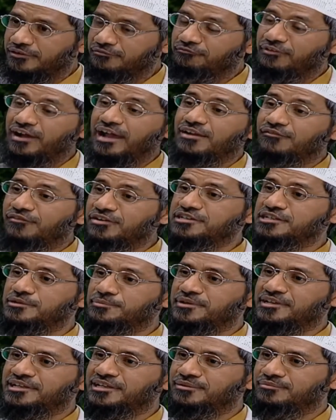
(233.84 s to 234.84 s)
while
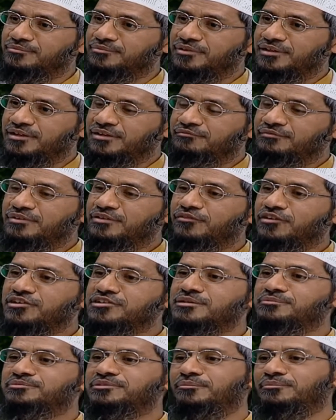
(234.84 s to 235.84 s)
worshipping Him, we
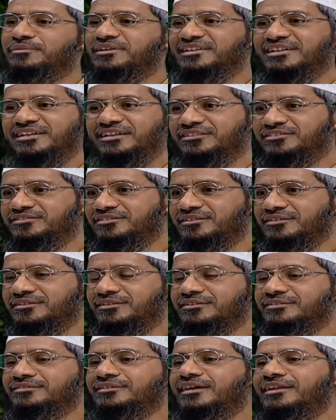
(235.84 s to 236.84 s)
worship somebody else,
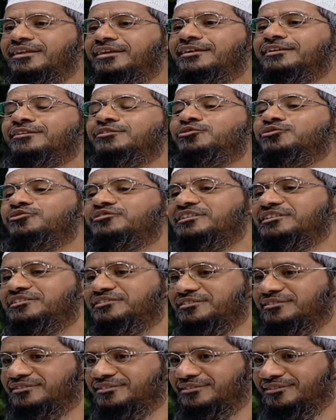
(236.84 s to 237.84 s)
then it is
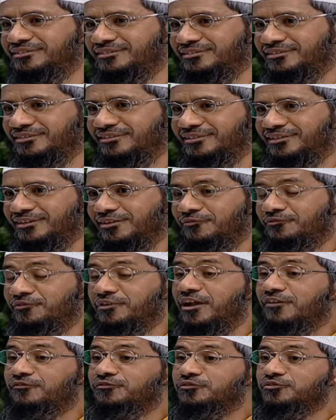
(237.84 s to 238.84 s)
useless.
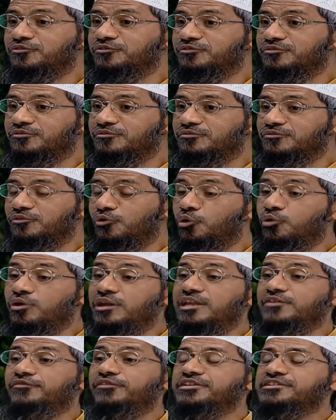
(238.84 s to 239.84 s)
We have to
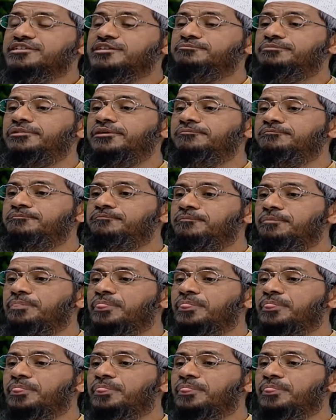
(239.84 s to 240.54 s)
only worship Him